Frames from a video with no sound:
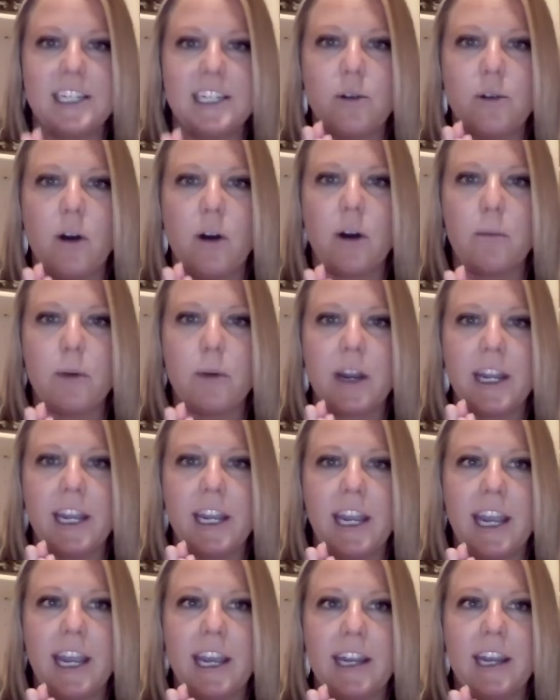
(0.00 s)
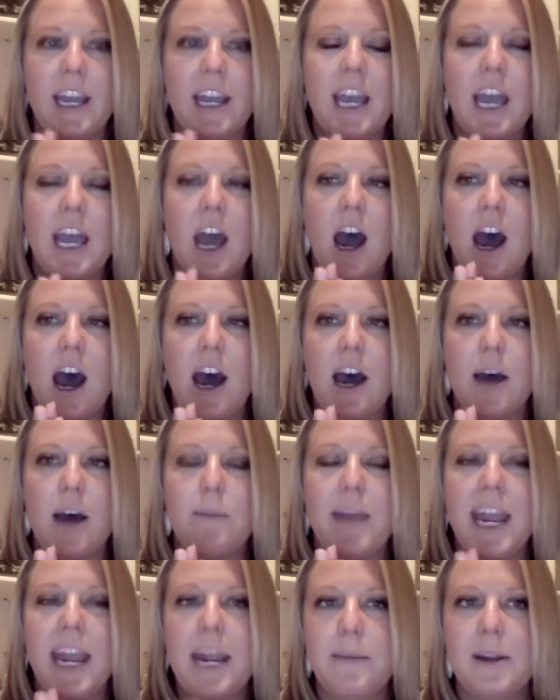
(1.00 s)
You are bringing in,
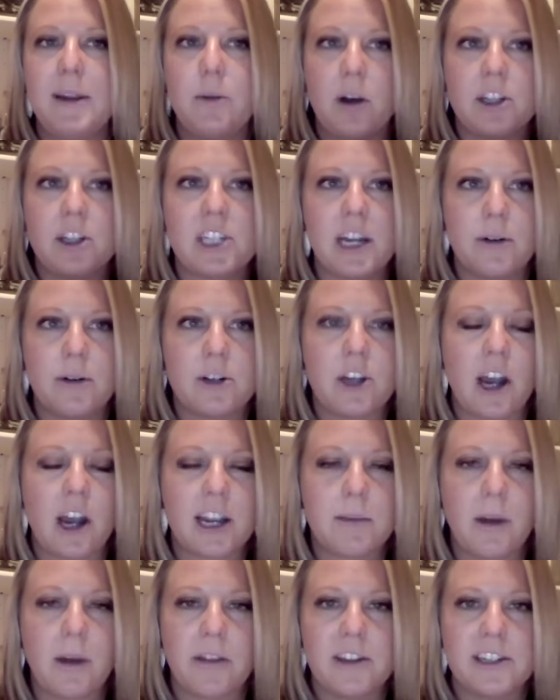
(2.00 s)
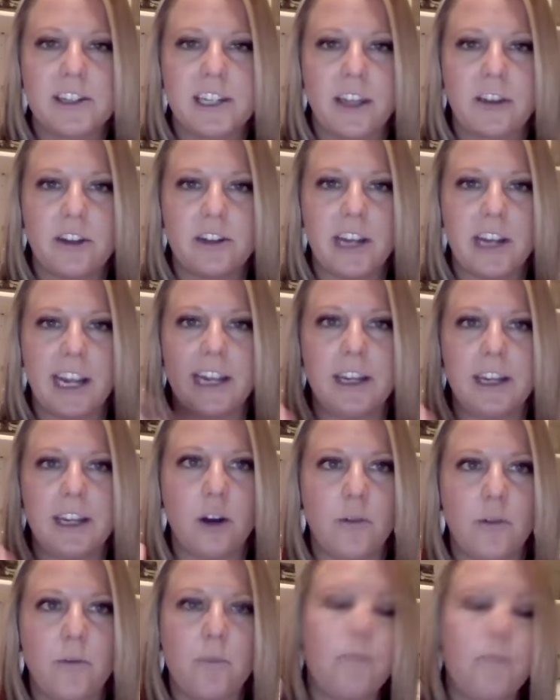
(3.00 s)
um, Amy Welch and I were talking about this the other day, you
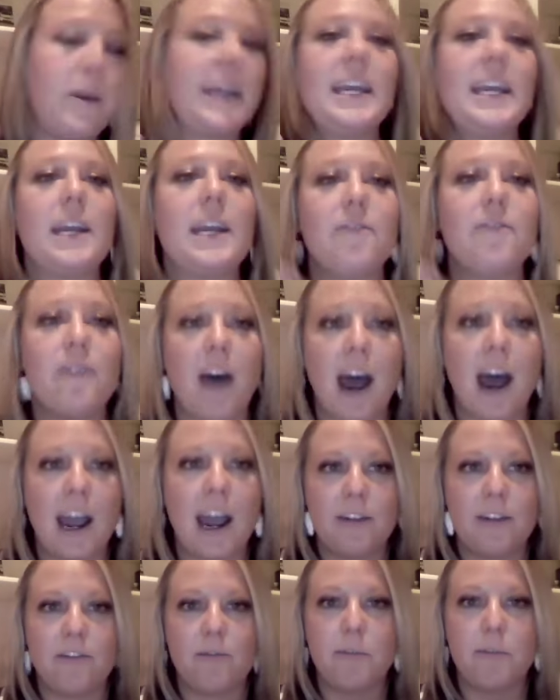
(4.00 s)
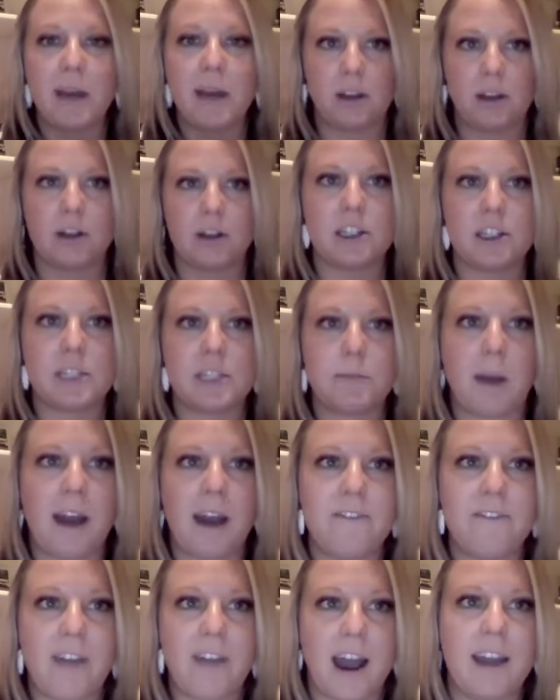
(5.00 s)
know, picking five pillars,
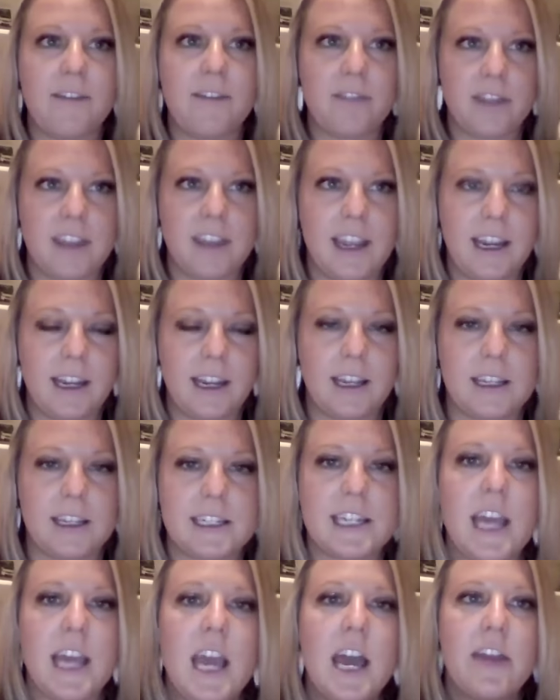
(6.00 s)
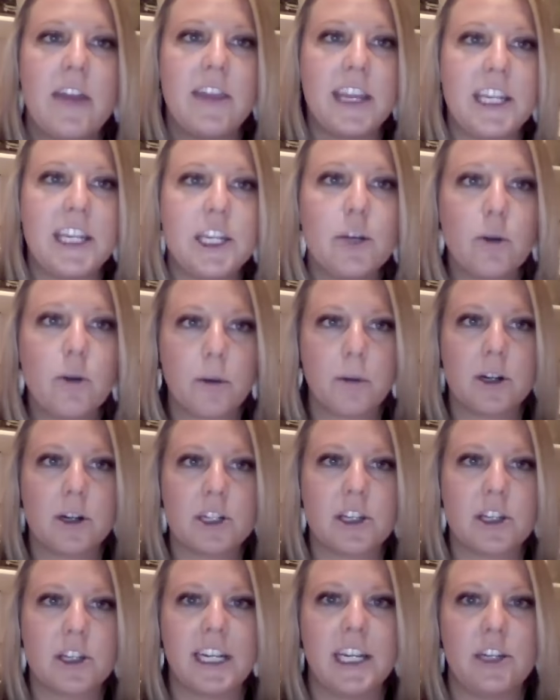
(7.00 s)
five things that you are
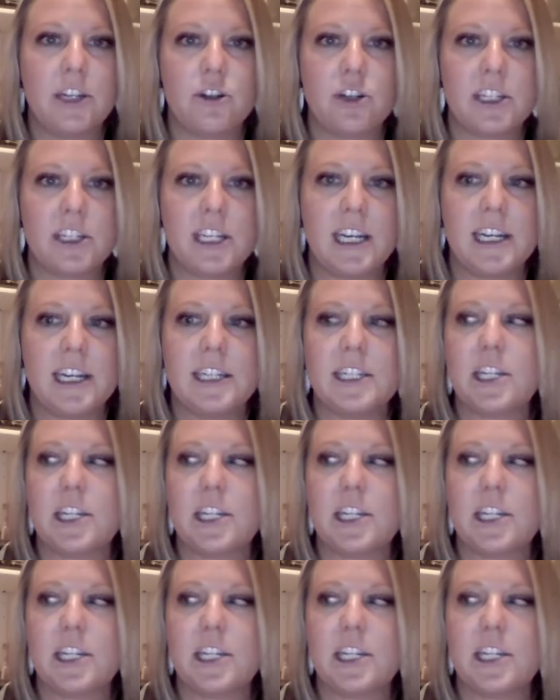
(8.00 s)
personally interested in.